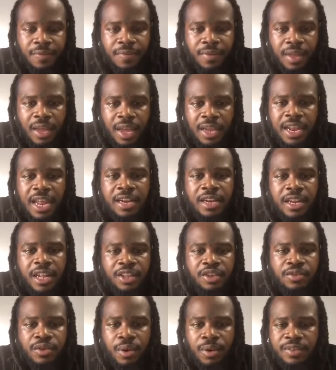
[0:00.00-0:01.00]
And that'll
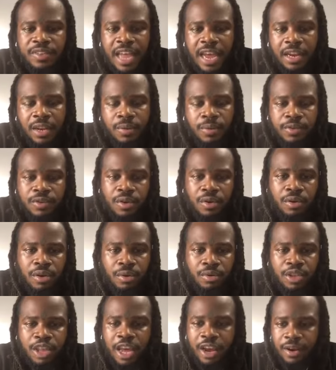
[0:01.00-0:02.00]
let you know exactly what's going on.
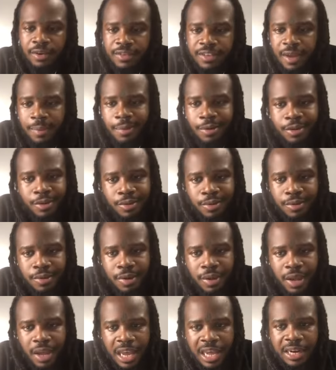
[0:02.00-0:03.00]
Check her temperature.
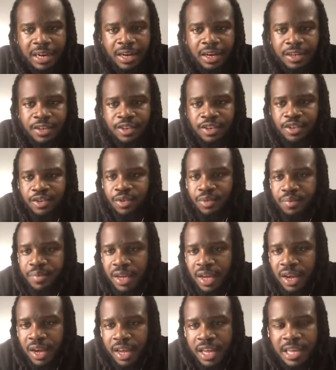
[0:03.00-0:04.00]
And shoot me
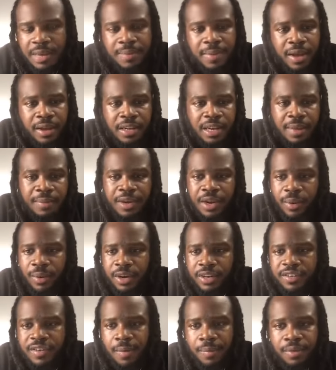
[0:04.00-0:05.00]
an email and let me know what her
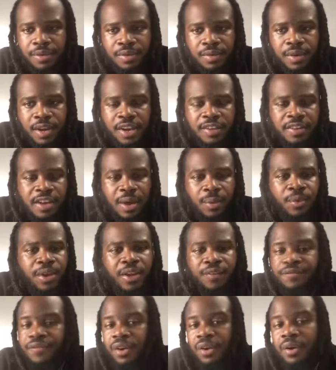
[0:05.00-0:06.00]
temperature is. Now we can
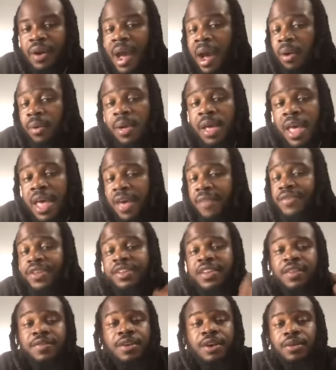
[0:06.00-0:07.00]
figure out if it's
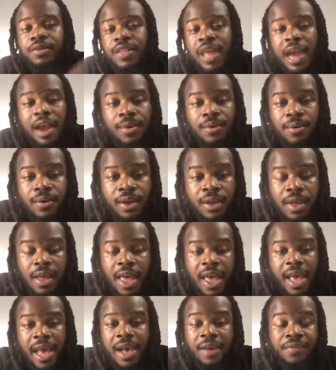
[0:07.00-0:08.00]
even her thyroid.
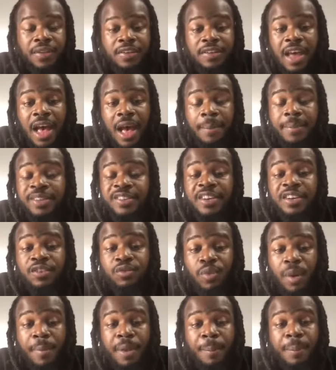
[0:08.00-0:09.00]
Half the time it's these
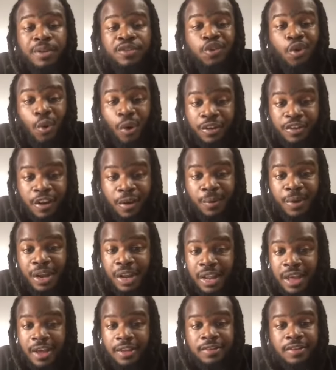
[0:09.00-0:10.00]
women pituitary
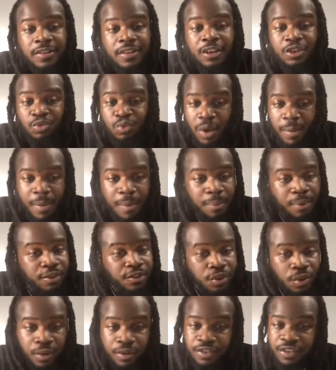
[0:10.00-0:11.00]
glands. These women
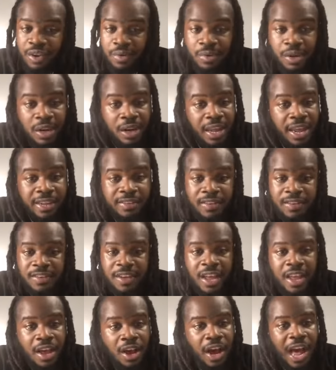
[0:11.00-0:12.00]
pituitary glands
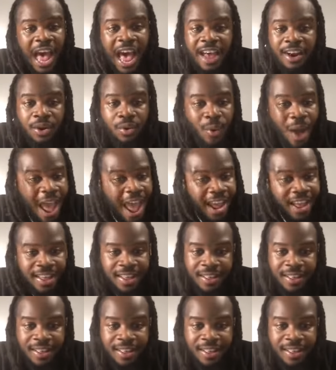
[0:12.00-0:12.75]
are out of whack.